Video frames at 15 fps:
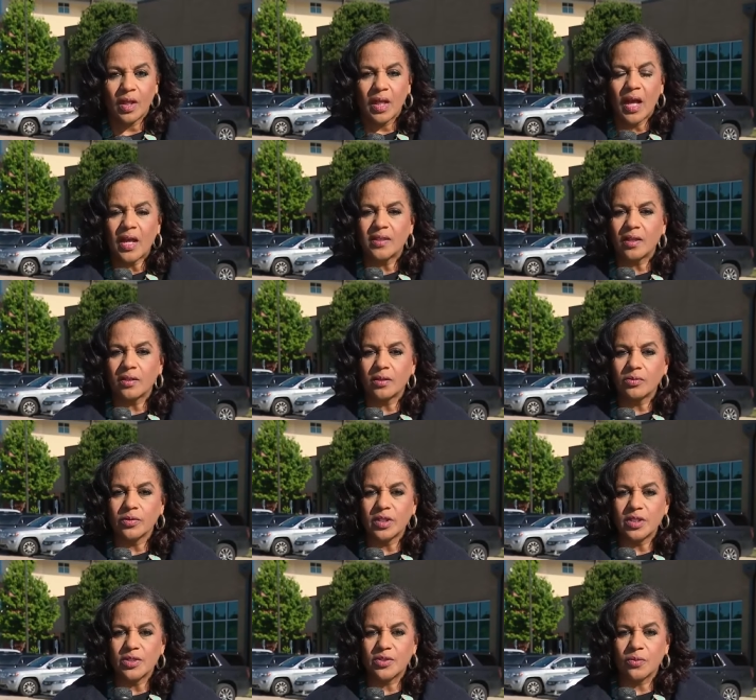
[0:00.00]
Hi there,
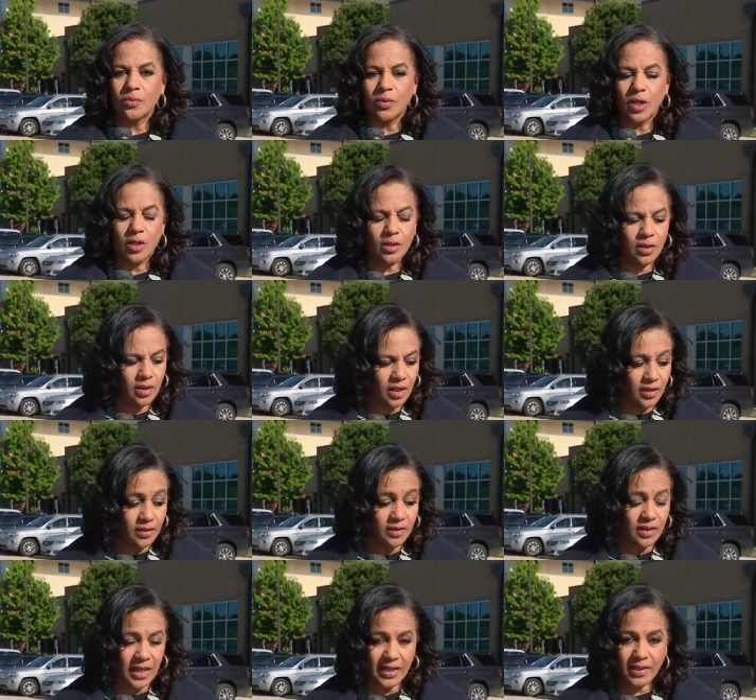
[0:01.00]
Clarice. Well,
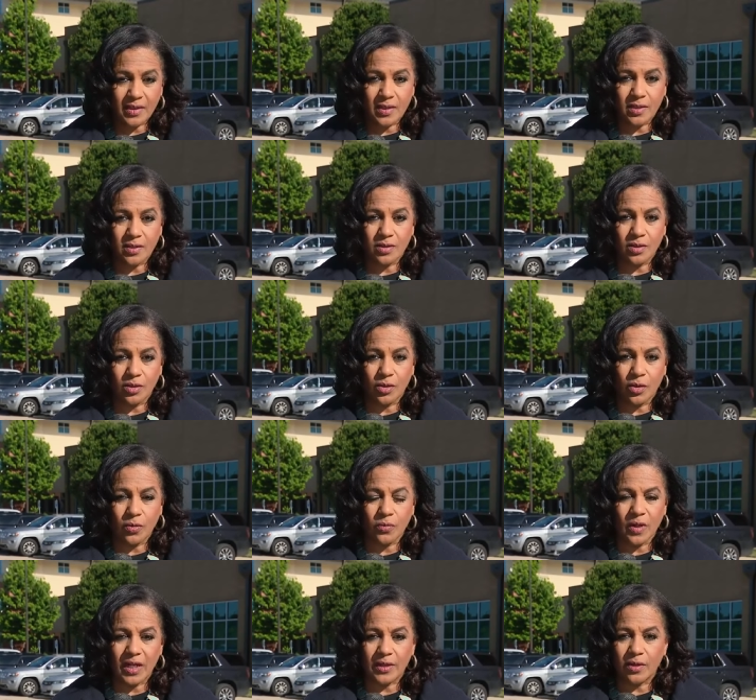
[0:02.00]
that is
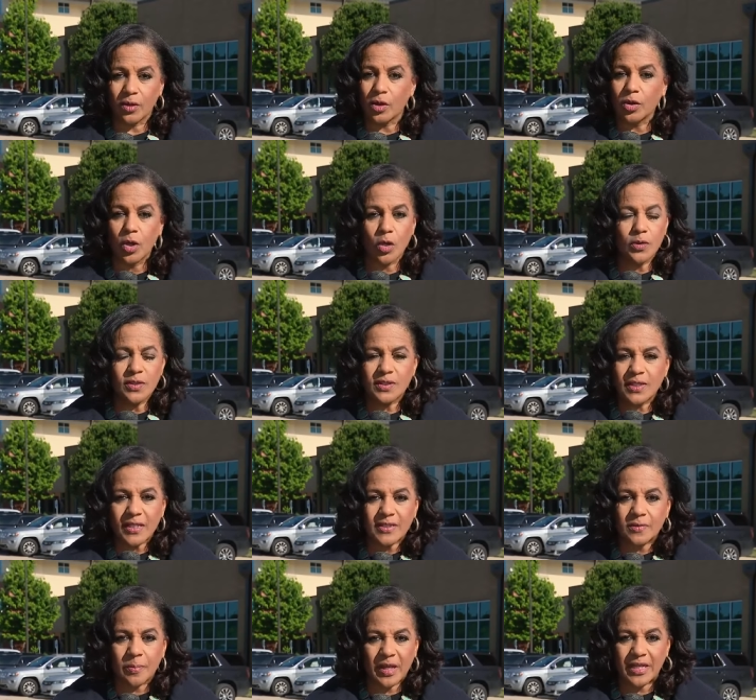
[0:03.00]
correct. There are no
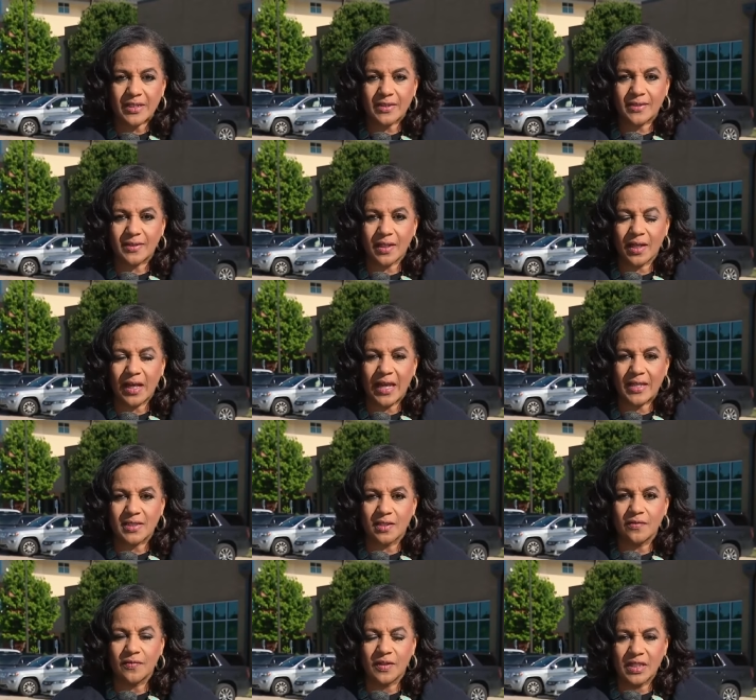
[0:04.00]
suspects as
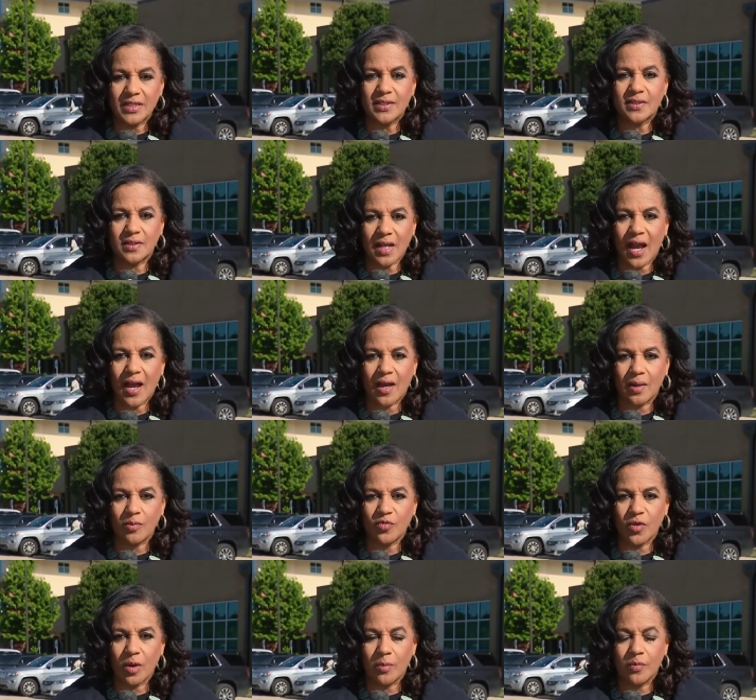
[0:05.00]
of this time
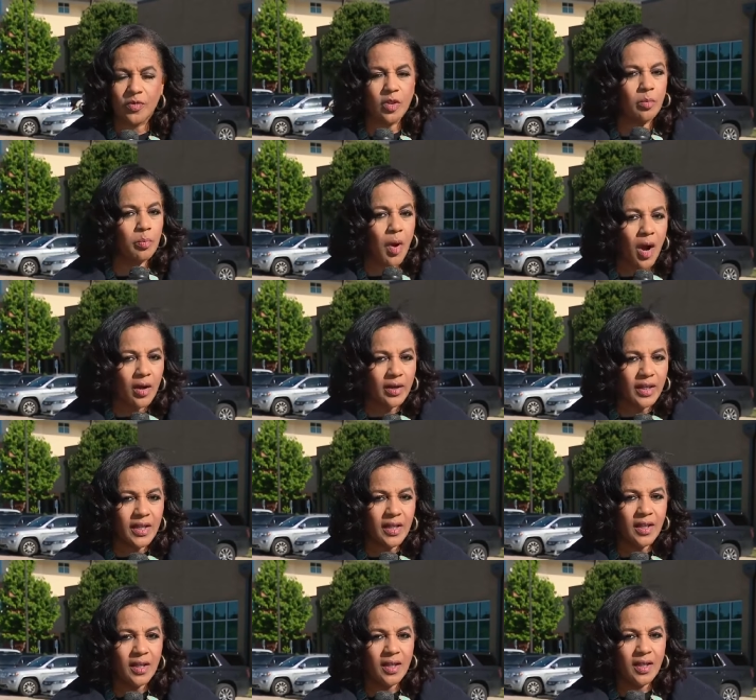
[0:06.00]
from the
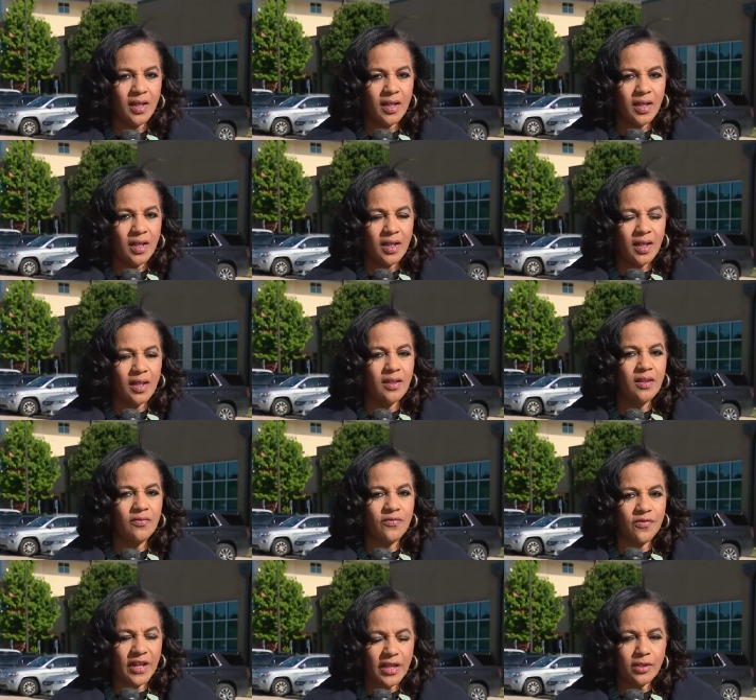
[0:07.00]
party and the
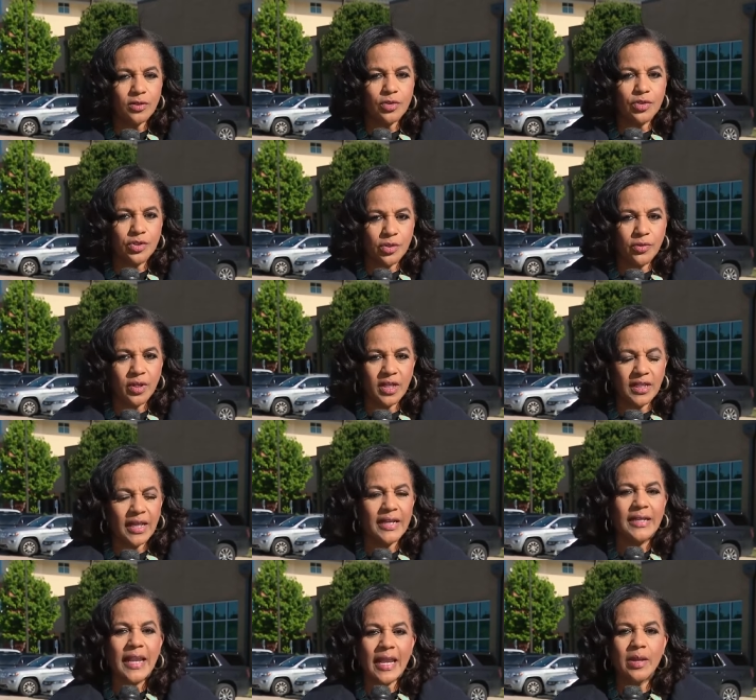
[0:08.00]
fatal shooting
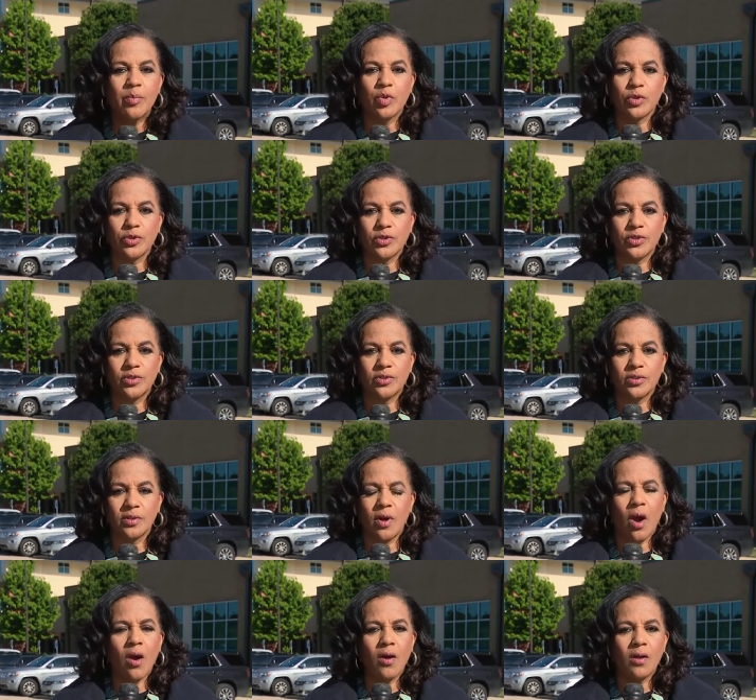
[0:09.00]
that neighbors
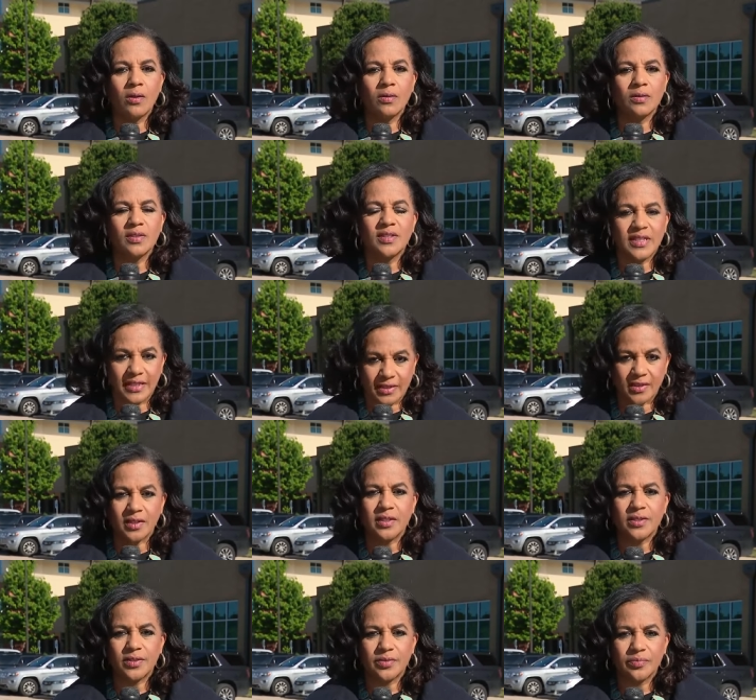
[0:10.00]
call
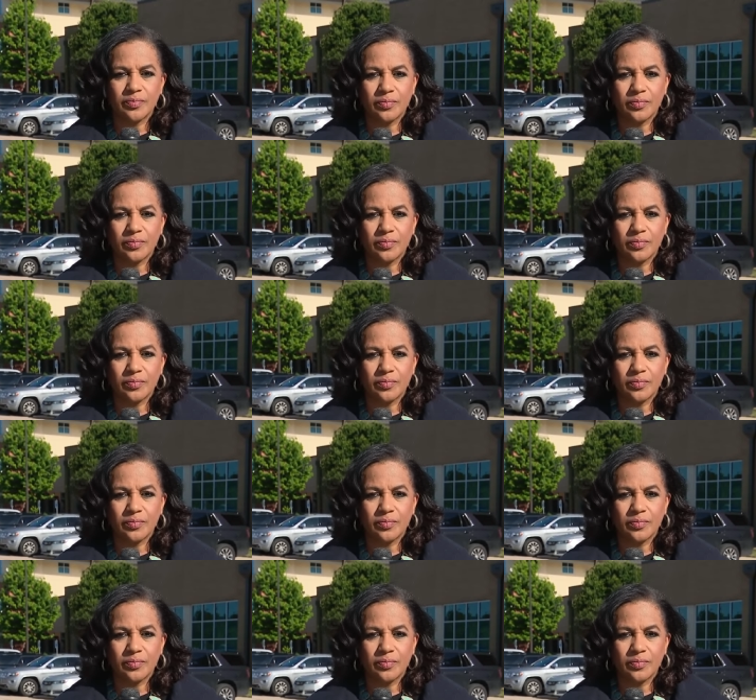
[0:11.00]
senseless.